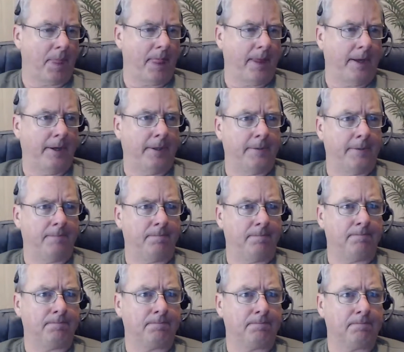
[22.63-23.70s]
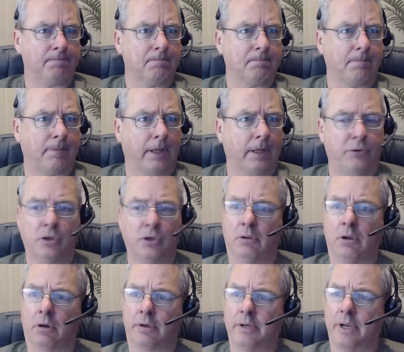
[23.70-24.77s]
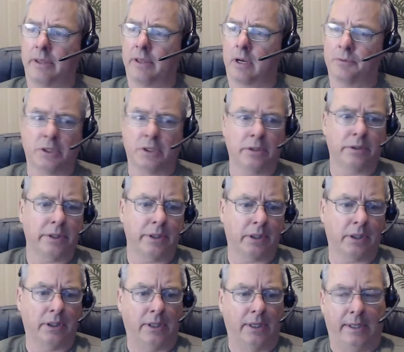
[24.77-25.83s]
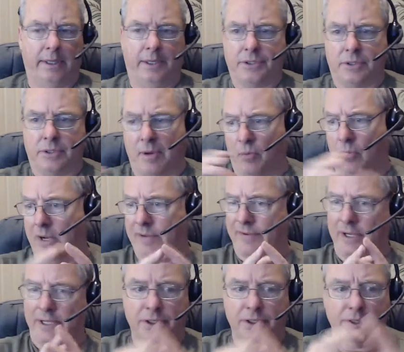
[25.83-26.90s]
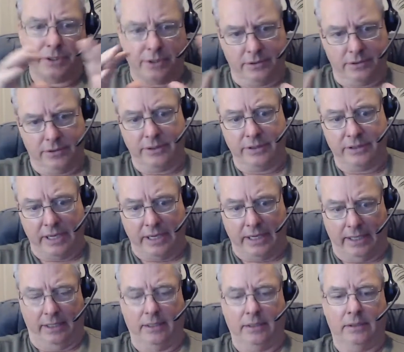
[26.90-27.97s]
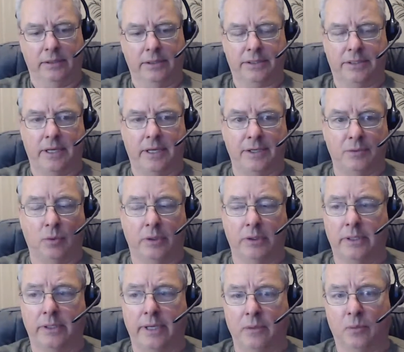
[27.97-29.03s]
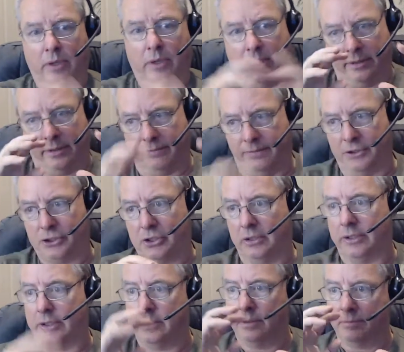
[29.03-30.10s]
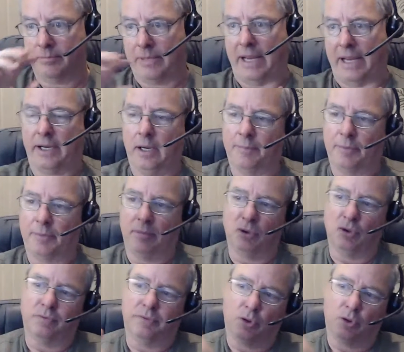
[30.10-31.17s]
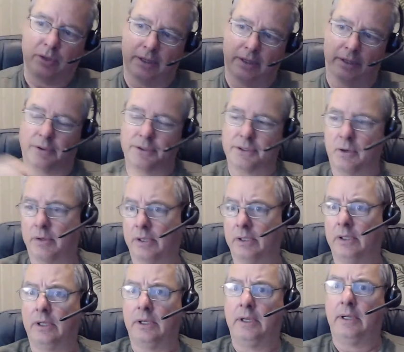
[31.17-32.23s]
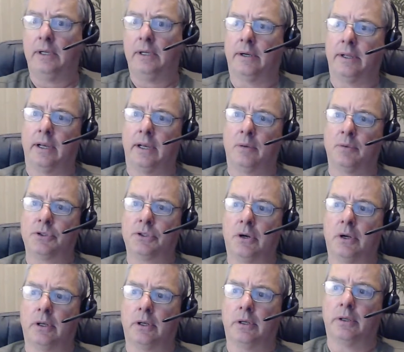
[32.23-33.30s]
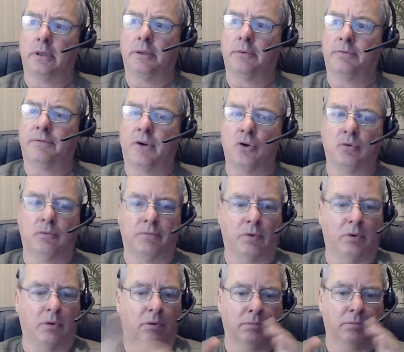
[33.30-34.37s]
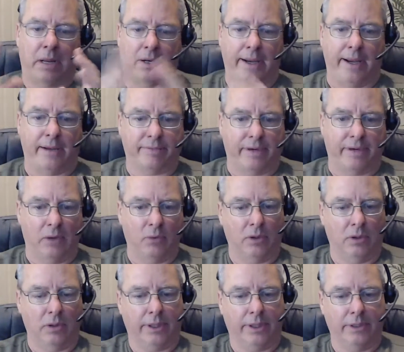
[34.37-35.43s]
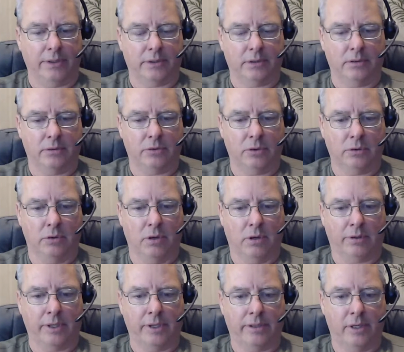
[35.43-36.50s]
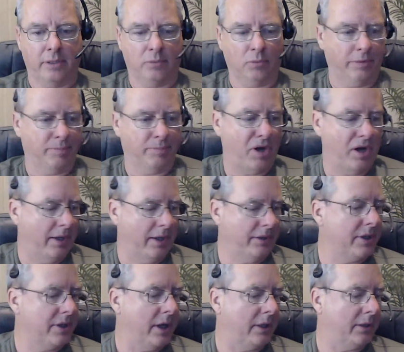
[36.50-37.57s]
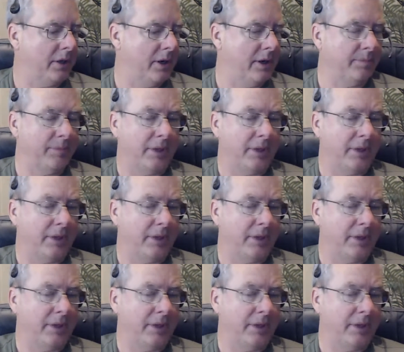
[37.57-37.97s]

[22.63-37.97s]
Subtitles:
Um, took longer than I thought it was going to take. So my wife and I just today decided what day we're going to officially pack up and move out to Arizona. And I was on the phone for about a half hour. It's a little bit longer than I thought with pods.com.